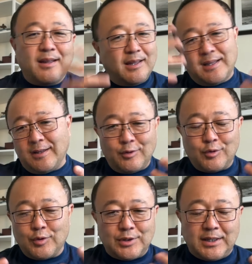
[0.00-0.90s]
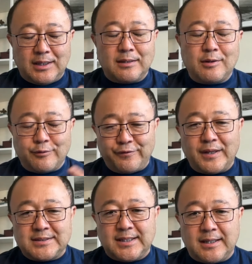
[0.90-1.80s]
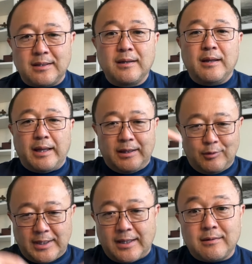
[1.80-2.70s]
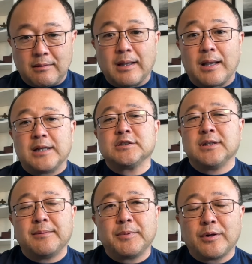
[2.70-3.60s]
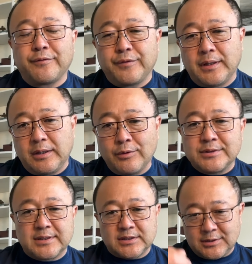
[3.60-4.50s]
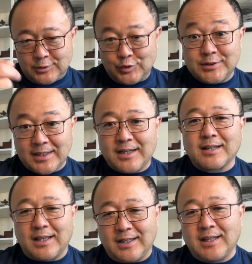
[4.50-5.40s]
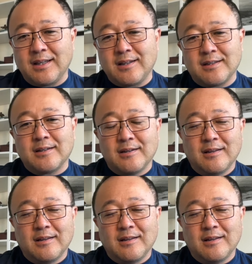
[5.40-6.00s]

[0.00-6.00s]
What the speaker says: And then you tune it, you fix it, and you get a large number of the users to start clicking here.